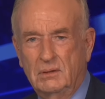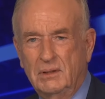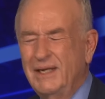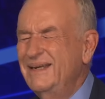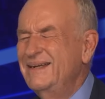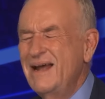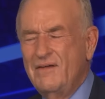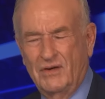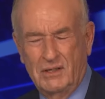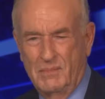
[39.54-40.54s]
They
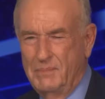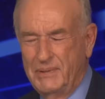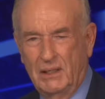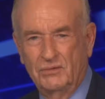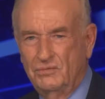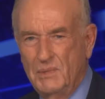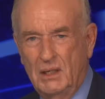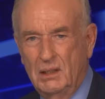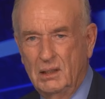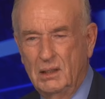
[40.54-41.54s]
never come up against
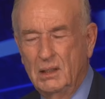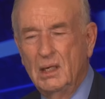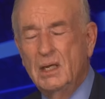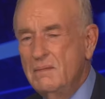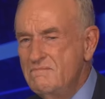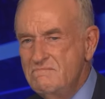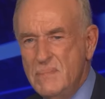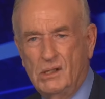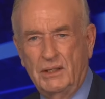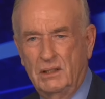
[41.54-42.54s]
me in a
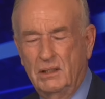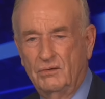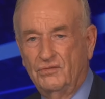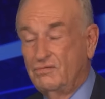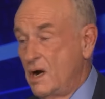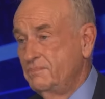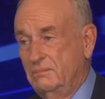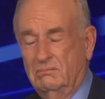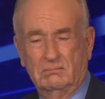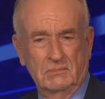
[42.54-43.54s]
million years.
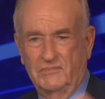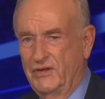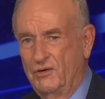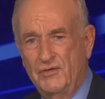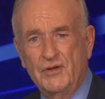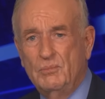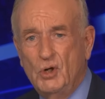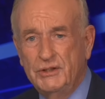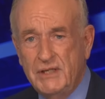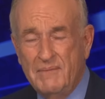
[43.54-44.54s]
Trump interviewed them
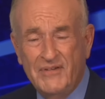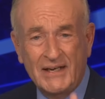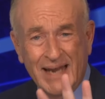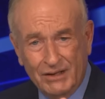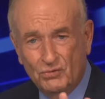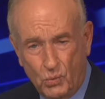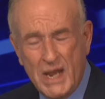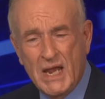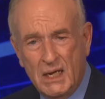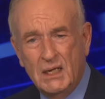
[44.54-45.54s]
all the time. In fact, next
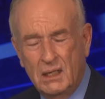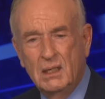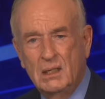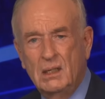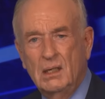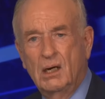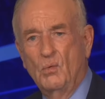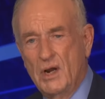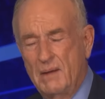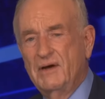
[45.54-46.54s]
week,
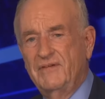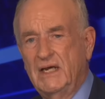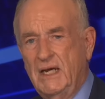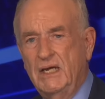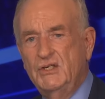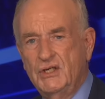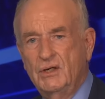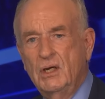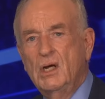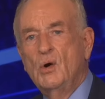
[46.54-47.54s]
when I'm on
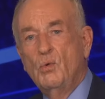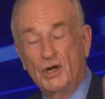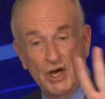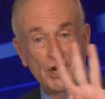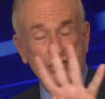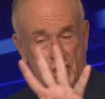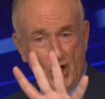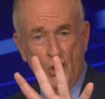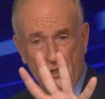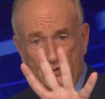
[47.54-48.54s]
vacation, we're going to
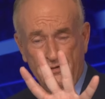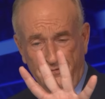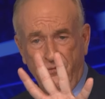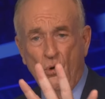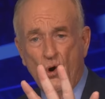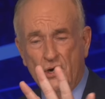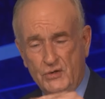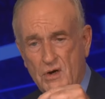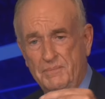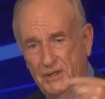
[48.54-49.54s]
show you the four
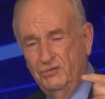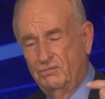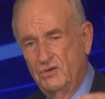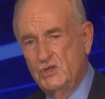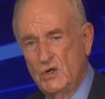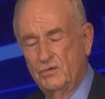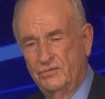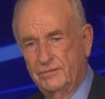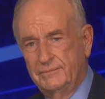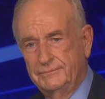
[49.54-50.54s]
Trump history
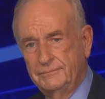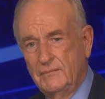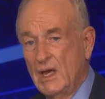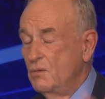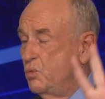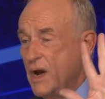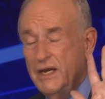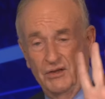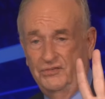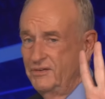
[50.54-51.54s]
shows. And where
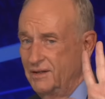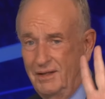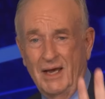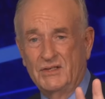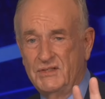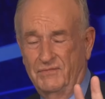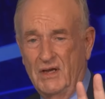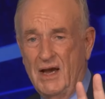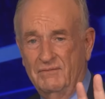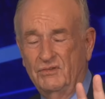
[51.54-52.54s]
do you see this if
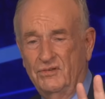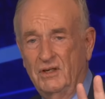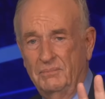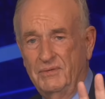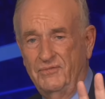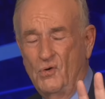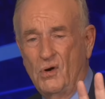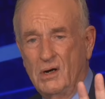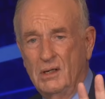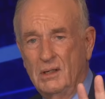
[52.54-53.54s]
you haven't seen it
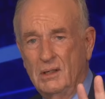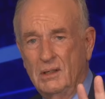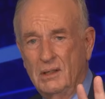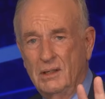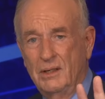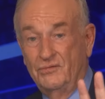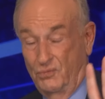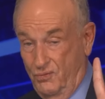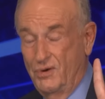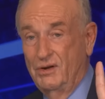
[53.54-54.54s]
before? It's
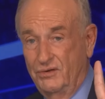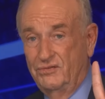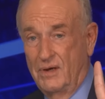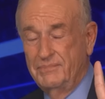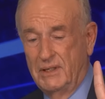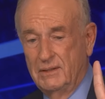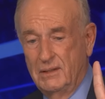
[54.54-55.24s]
really something.